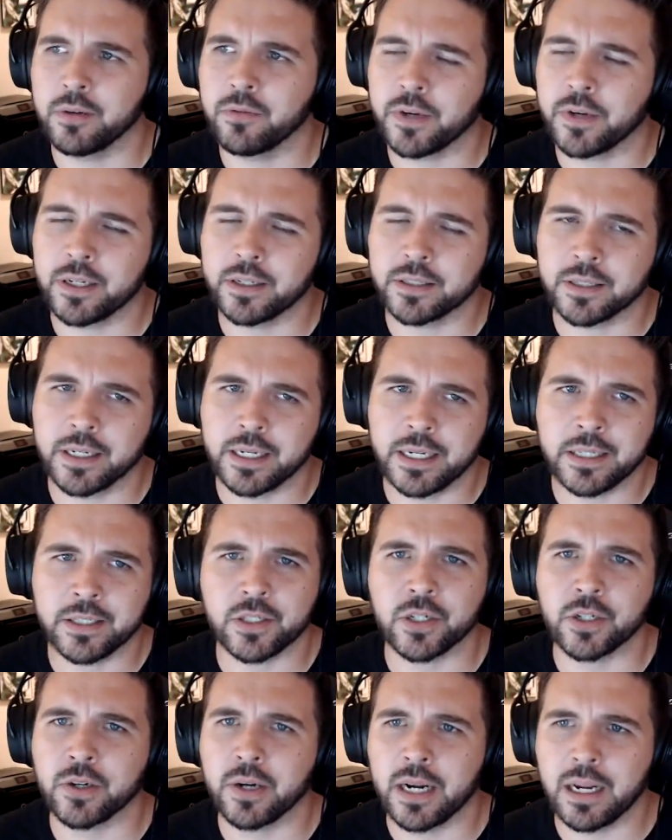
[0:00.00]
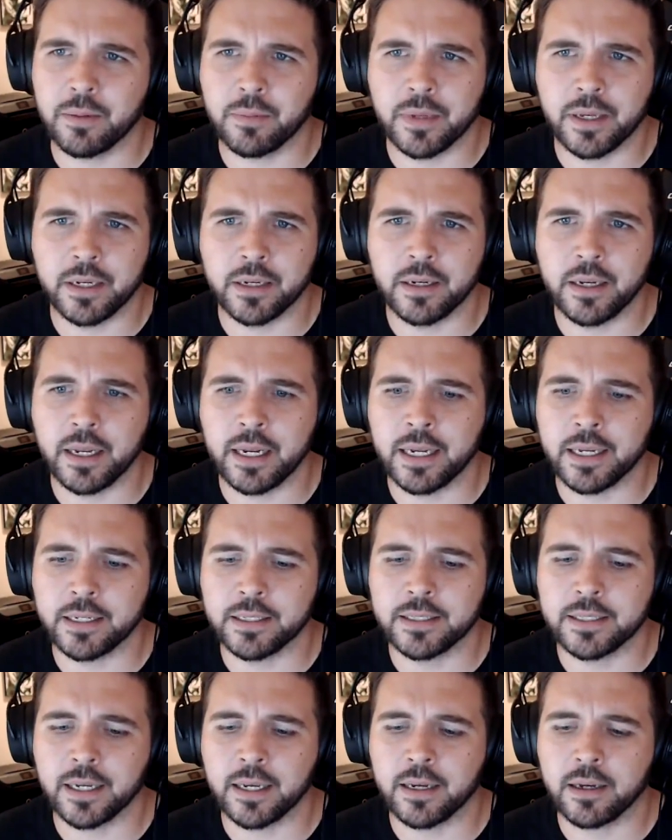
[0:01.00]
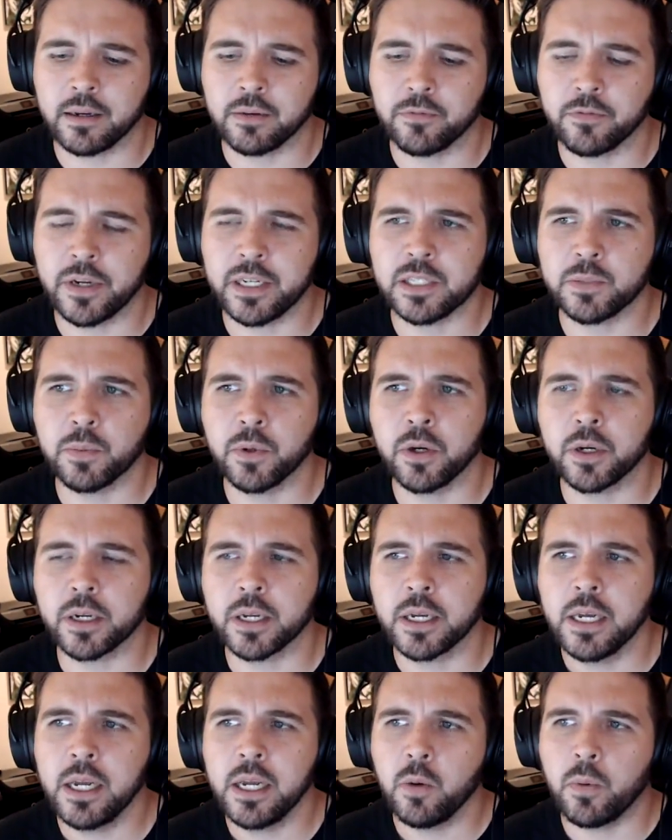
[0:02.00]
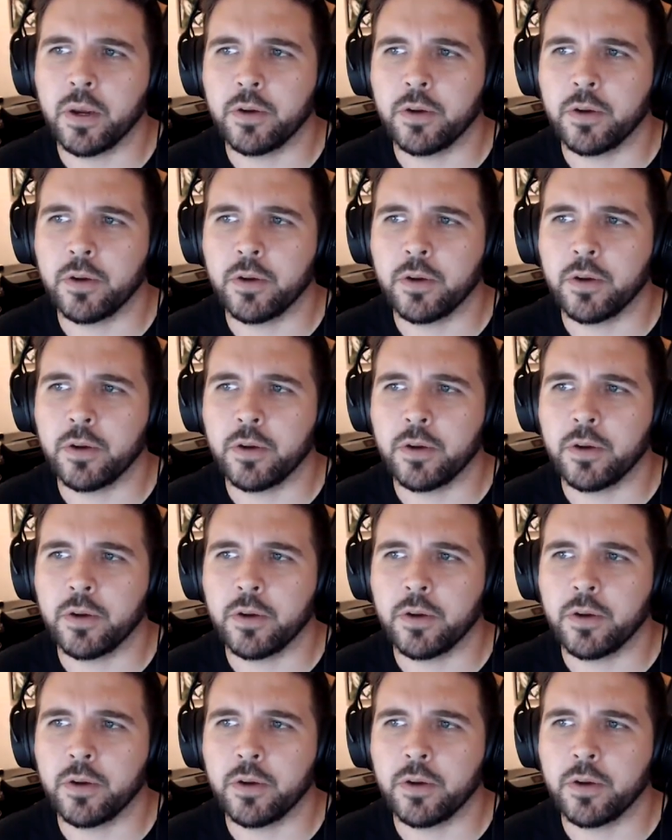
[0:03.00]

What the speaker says: and find us on Instagram and Facebook.